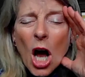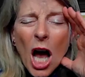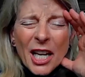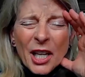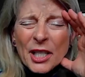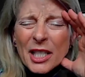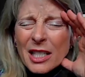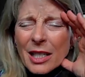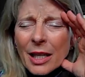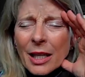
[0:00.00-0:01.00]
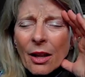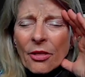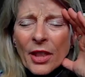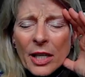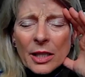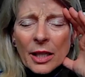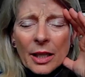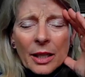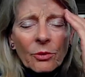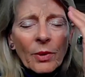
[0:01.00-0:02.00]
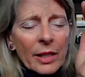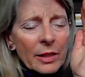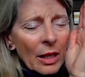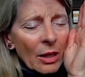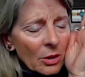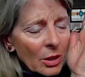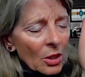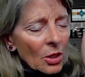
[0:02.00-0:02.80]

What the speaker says: honest and authentic and right down